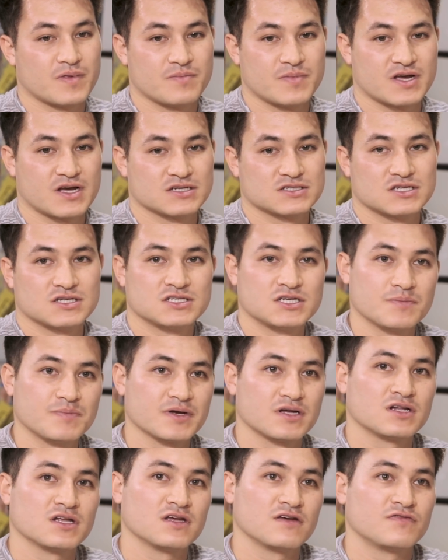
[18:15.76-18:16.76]
because
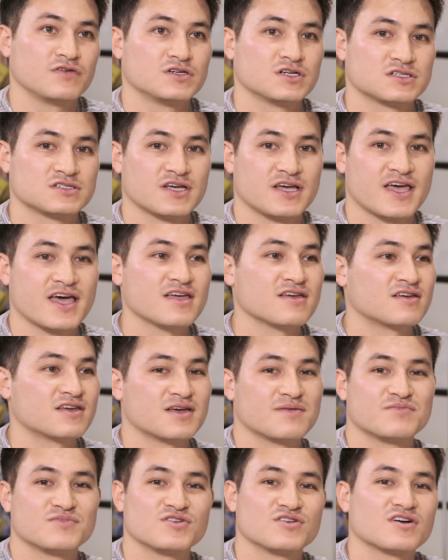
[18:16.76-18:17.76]
typically if you just say, hey
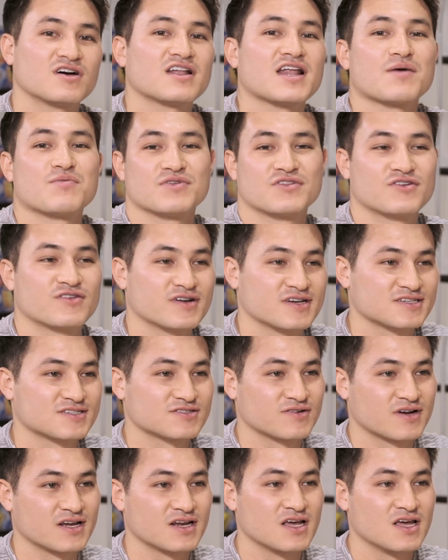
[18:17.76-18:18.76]
Kim, collab with Chris,
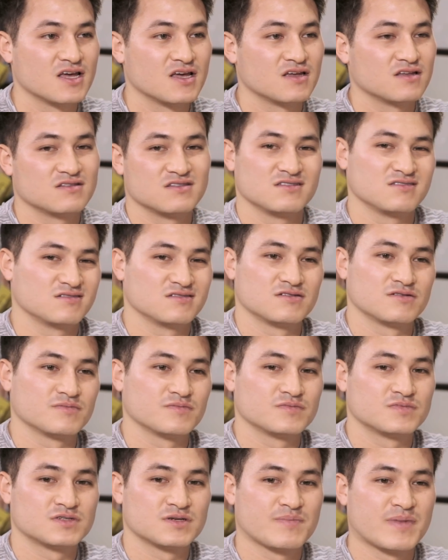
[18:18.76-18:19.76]
right?
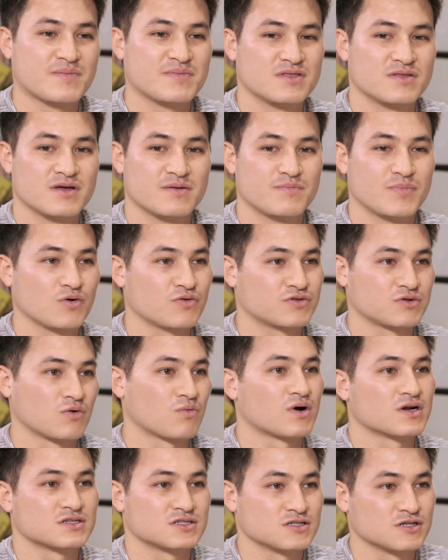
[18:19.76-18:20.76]
So maybe they both don't
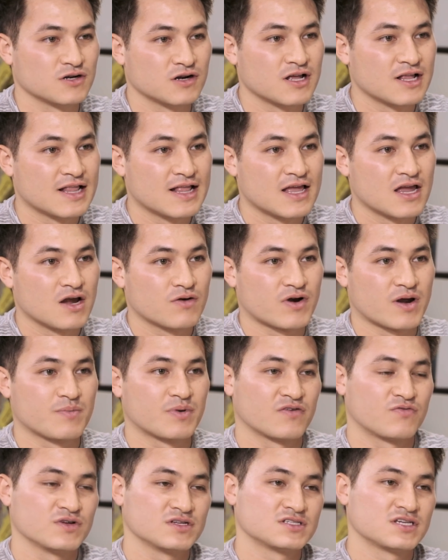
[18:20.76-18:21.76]
want to, right?
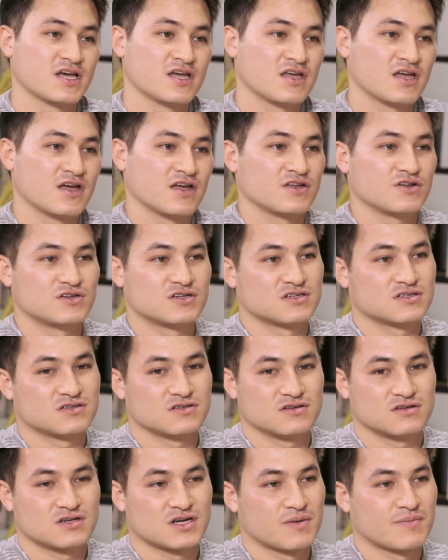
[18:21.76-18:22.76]
But if you say, hey, you
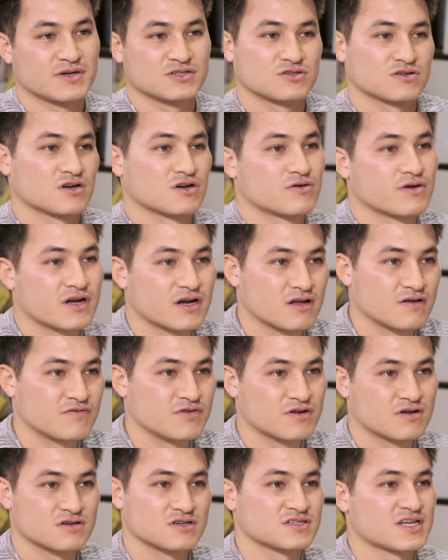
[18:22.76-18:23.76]
just come on Tokyo Creative,
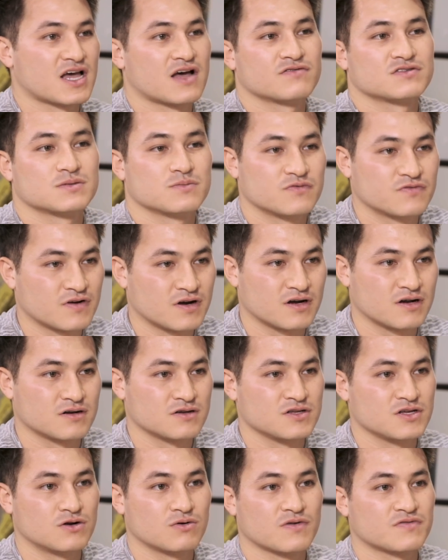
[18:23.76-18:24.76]
you can just have some
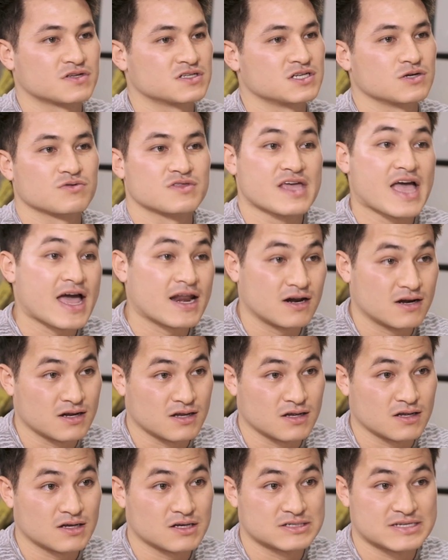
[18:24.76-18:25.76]
fun, you don't have to deal with the
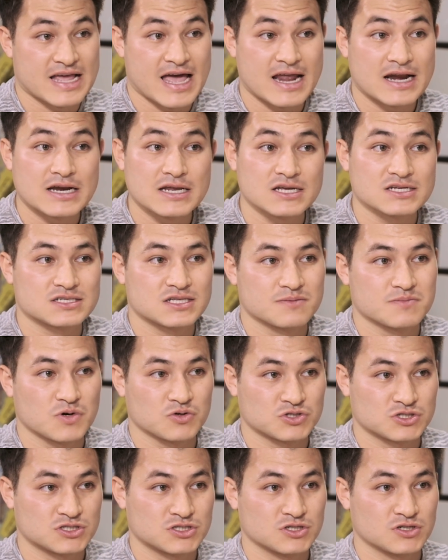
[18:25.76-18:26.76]
editing, because the editing is the
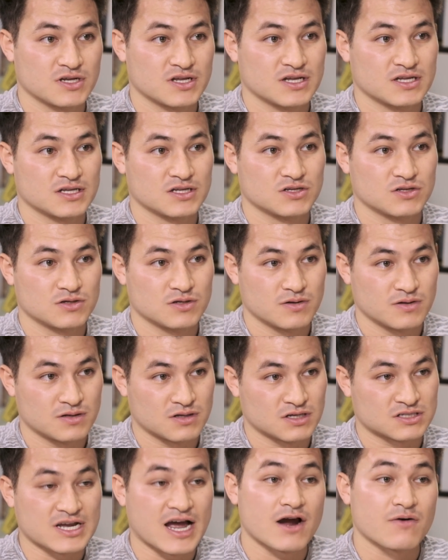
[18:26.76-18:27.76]
most
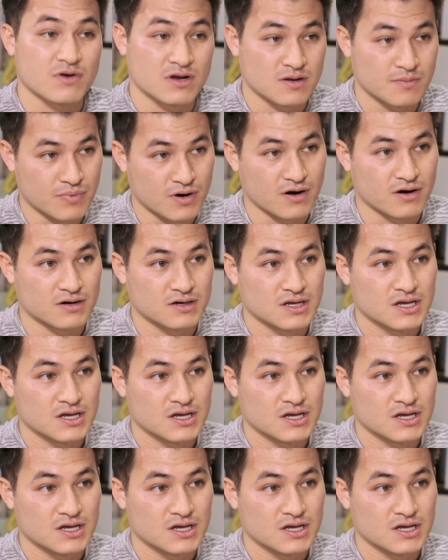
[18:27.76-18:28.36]
the tiring part.